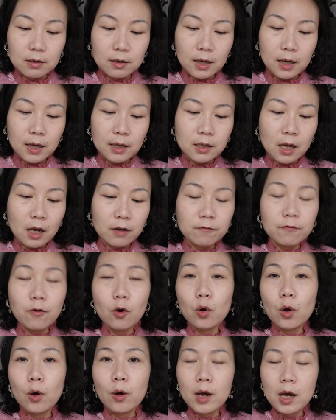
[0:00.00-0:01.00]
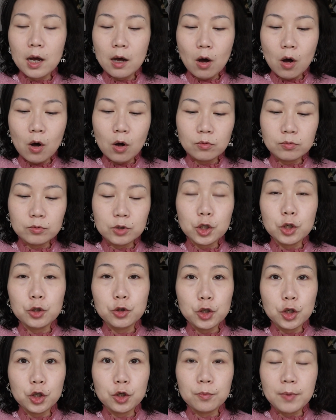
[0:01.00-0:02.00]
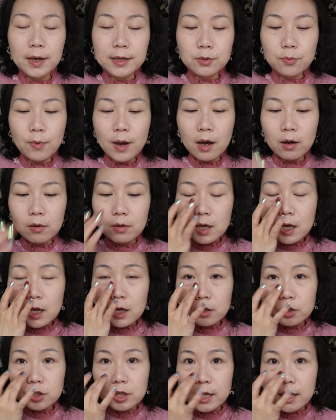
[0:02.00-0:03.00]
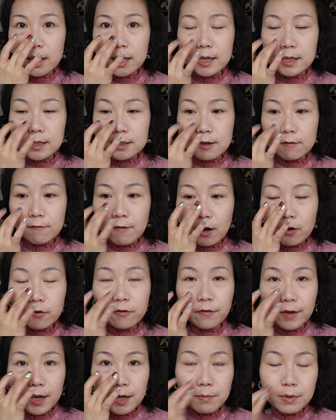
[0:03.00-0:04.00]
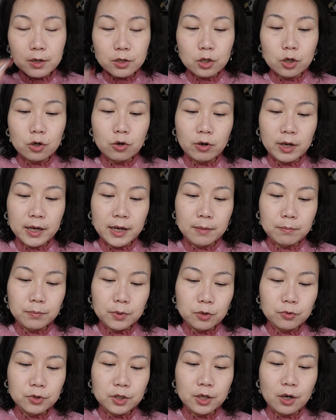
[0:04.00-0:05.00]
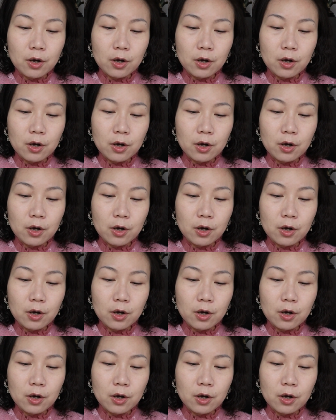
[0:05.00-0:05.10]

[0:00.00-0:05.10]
and I follow her on YouTube as well. She is a very famous Korean beauty